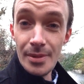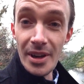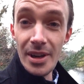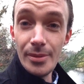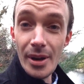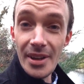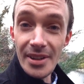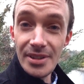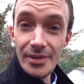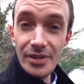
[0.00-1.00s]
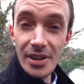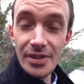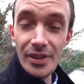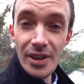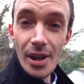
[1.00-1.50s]
But anyway, that's it for
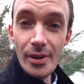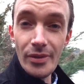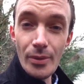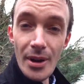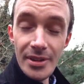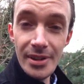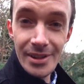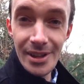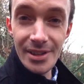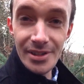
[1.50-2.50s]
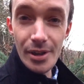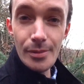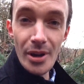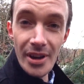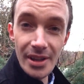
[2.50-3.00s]
this video everyone. Until
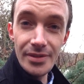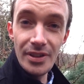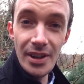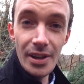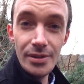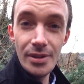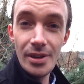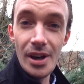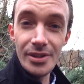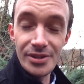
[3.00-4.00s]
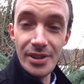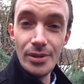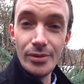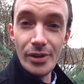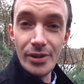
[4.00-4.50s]
my next video, I'll see
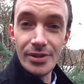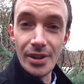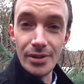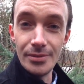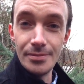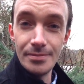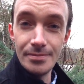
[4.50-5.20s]
you all very soon.